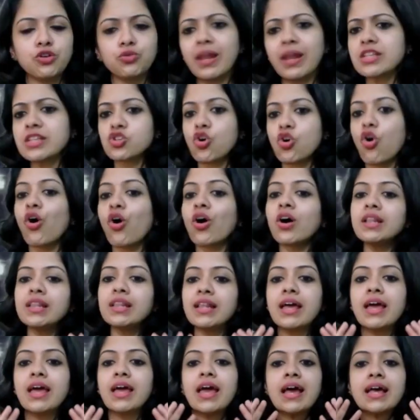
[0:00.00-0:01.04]
Let's all
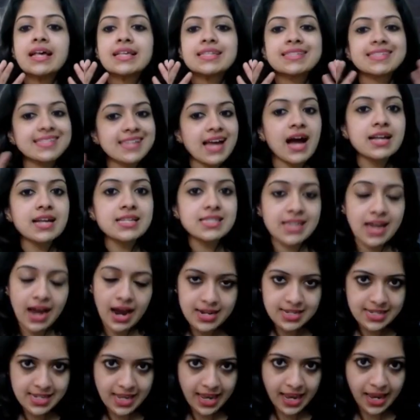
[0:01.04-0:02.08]
start our
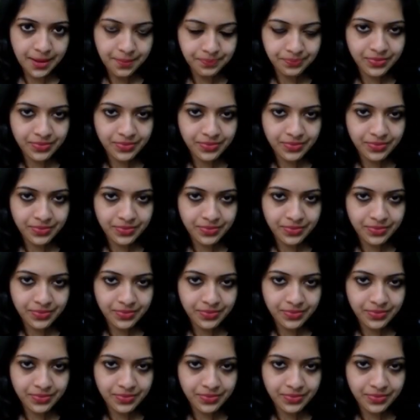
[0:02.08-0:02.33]
day